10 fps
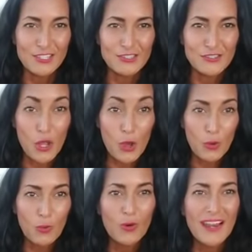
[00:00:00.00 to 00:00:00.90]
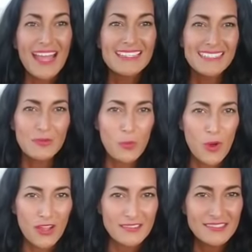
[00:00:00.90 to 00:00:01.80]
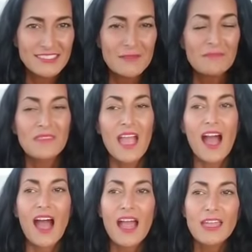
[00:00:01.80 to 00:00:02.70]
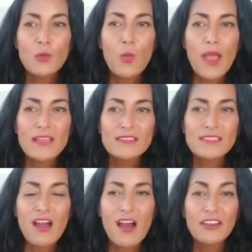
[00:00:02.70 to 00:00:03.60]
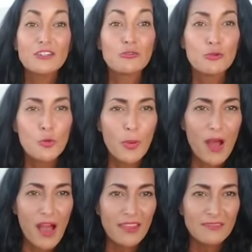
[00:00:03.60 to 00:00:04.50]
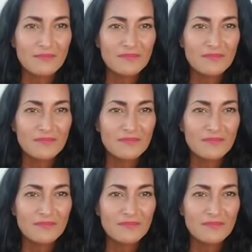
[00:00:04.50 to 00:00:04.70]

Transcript: So, what I did was I went on Groupon